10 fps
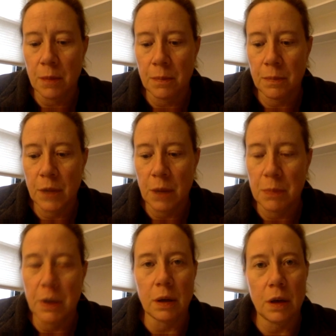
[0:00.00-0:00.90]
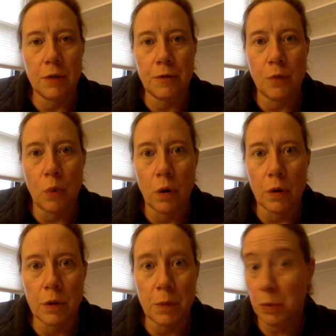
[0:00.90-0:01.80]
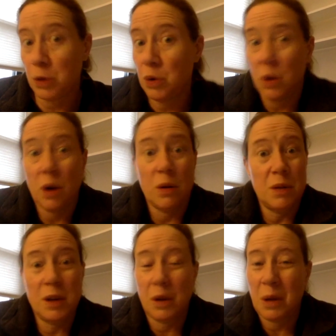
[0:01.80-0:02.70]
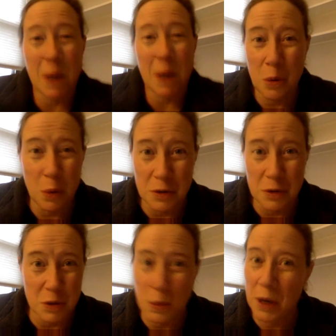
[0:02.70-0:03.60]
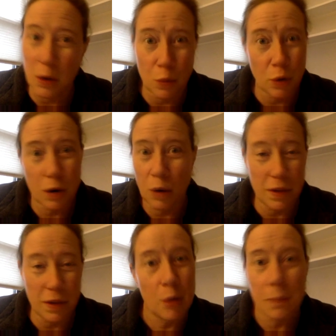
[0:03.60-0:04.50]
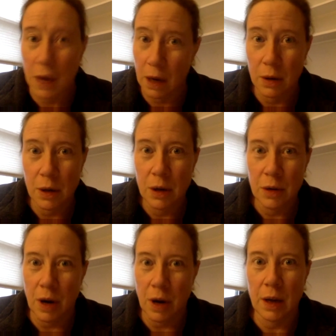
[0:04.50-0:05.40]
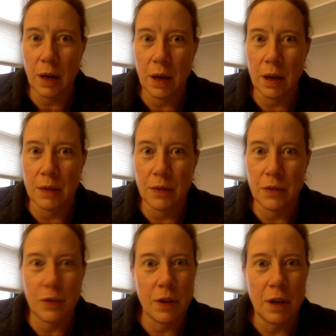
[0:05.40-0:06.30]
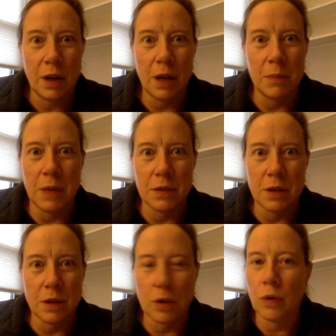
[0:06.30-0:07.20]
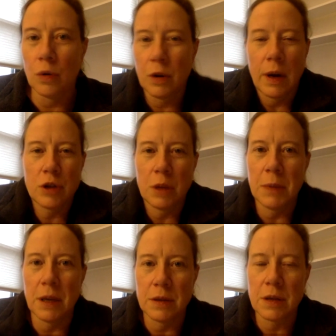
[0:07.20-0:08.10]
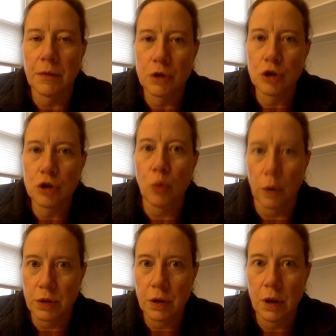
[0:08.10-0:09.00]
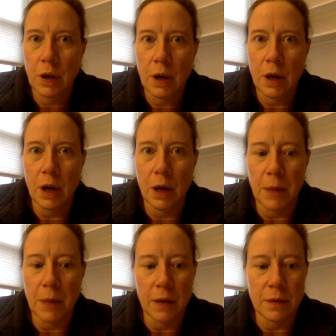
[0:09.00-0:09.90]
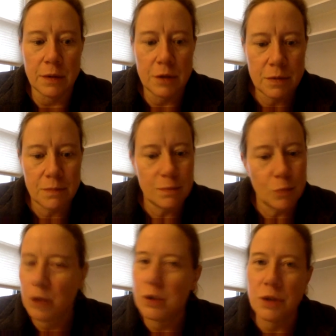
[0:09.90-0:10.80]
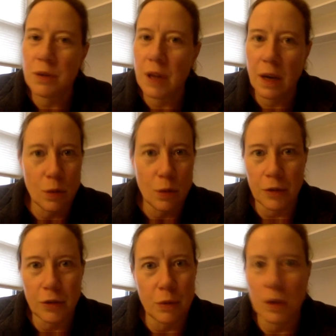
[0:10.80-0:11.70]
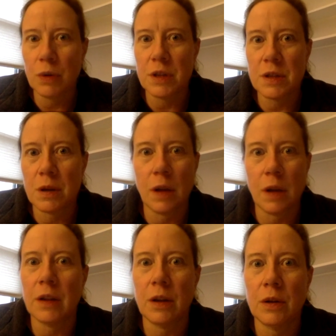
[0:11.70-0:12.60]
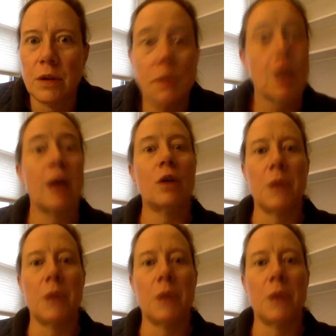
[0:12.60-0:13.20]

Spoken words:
the ability for the people who are, you know, like my coworkers this week are working without me, right? And it means that they're actually being staffed short. And when you do that, you also increase the likelihood that they could be